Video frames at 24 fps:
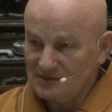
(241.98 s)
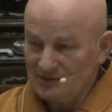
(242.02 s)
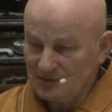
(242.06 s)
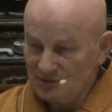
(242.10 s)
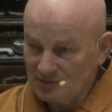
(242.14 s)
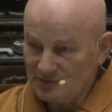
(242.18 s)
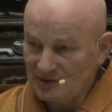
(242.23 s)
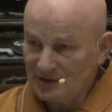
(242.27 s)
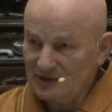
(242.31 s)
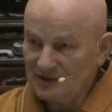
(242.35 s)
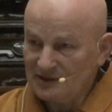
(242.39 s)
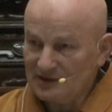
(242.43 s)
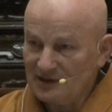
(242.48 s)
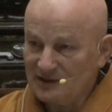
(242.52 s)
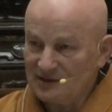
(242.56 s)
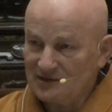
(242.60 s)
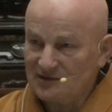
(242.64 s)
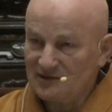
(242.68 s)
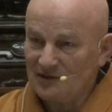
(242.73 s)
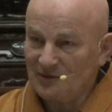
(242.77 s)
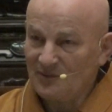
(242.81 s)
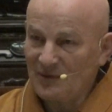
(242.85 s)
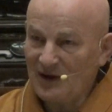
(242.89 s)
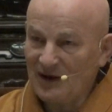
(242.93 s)
you can get
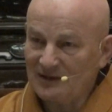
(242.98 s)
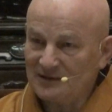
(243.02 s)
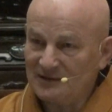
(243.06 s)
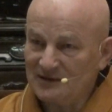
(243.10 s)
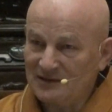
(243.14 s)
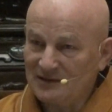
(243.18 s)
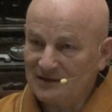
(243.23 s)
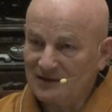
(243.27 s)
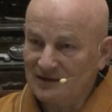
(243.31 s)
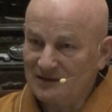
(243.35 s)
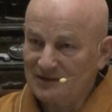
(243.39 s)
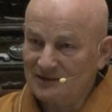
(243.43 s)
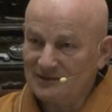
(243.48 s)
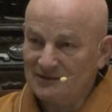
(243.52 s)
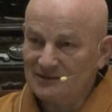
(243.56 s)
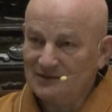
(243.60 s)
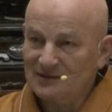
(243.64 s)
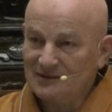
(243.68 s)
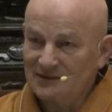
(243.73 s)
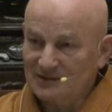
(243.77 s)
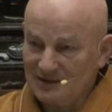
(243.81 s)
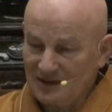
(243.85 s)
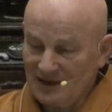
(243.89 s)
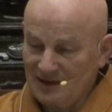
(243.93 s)
samadhi
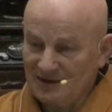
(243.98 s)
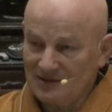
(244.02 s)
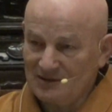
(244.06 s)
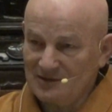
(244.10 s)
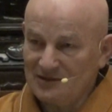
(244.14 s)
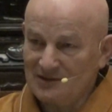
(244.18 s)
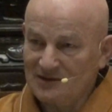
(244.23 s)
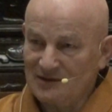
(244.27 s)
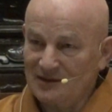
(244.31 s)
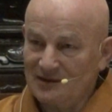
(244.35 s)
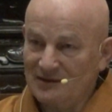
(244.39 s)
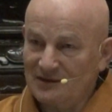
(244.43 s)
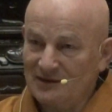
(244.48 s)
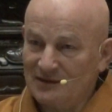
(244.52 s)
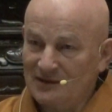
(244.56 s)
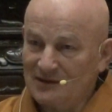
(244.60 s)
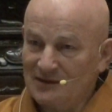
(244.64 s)
and uh,